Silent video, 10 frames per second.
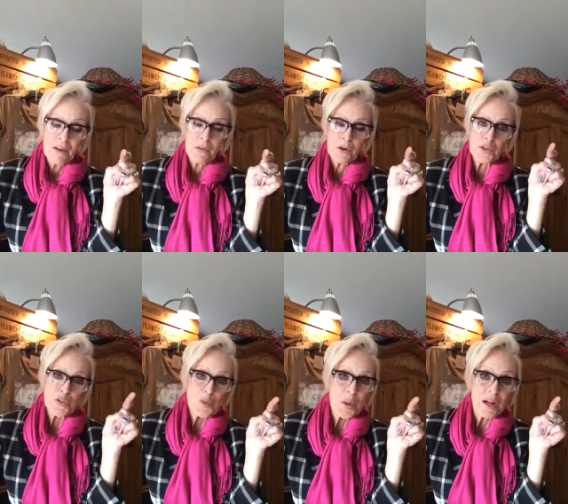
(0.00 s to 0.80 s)

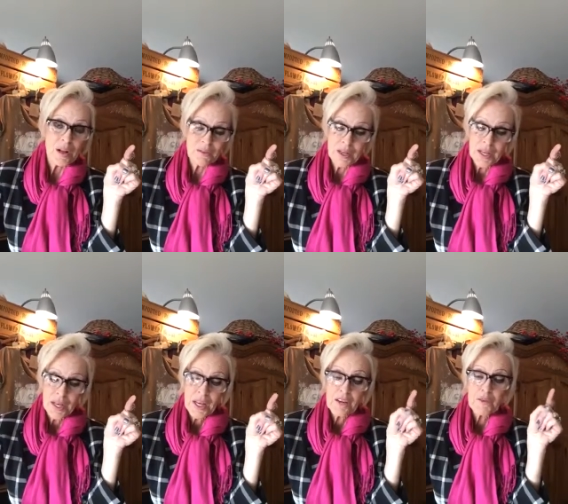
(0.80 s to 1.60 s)
Verse 12
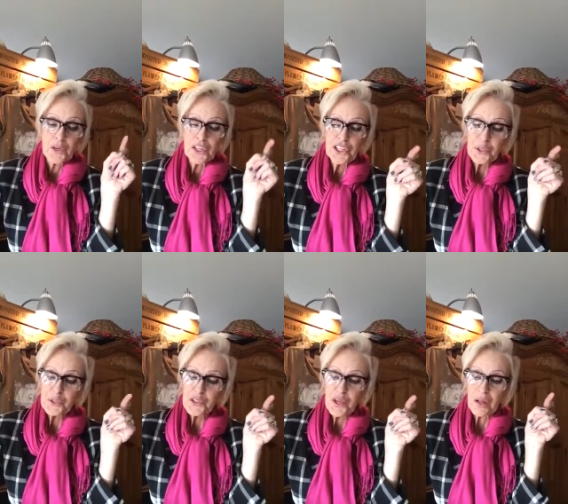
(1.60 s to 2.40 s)
For
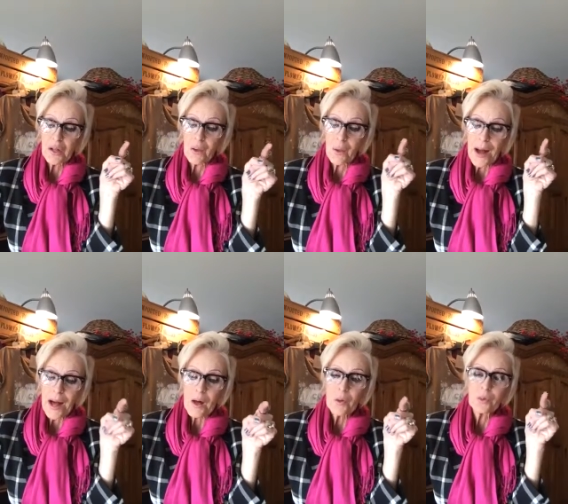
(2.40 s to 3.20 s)
you shall go
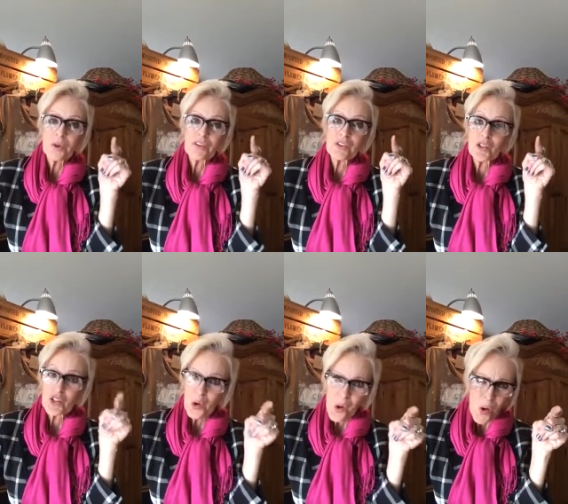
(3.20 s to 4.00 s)
out with
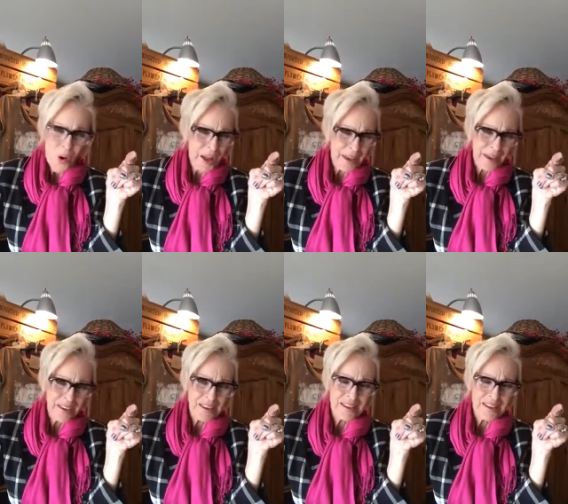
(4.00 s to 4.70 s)
joy